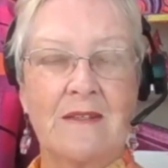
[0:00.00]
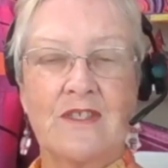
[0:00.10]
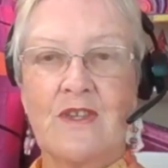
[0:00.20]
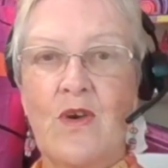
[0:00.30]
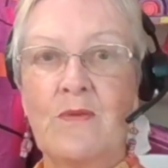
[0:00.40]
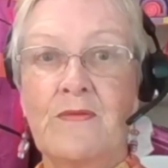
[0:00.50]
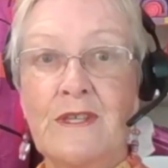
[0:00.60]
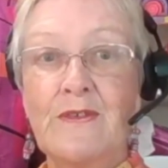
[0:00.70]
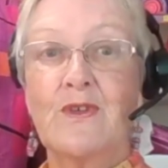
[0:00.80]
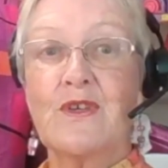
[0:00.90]
So hopefully
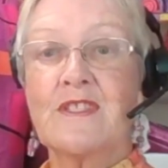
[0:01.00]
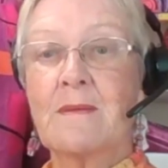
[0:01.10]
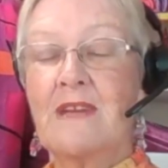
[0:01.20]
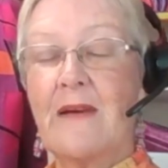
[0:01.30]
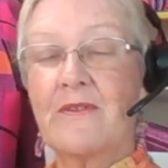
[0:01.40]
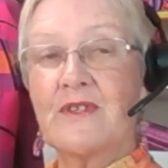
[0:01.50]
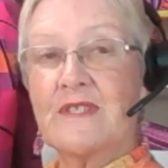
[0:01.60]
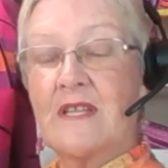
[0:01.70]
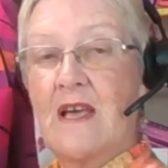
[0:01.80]
you've got some left because